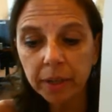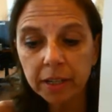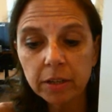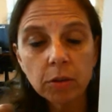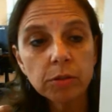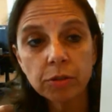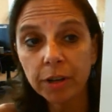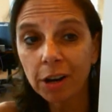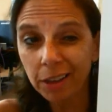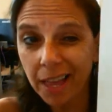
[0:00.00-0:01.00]
get to those
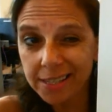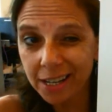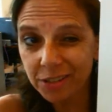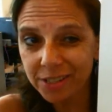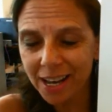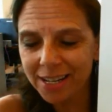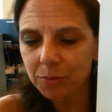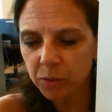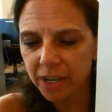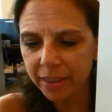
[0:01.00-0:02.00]
during our class exercise,
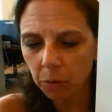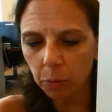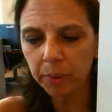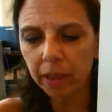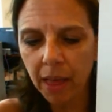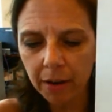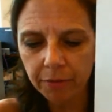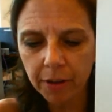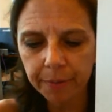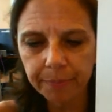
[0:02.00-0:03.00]
which I think will be a lot of
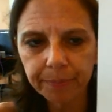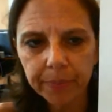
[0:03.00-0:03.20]
fun.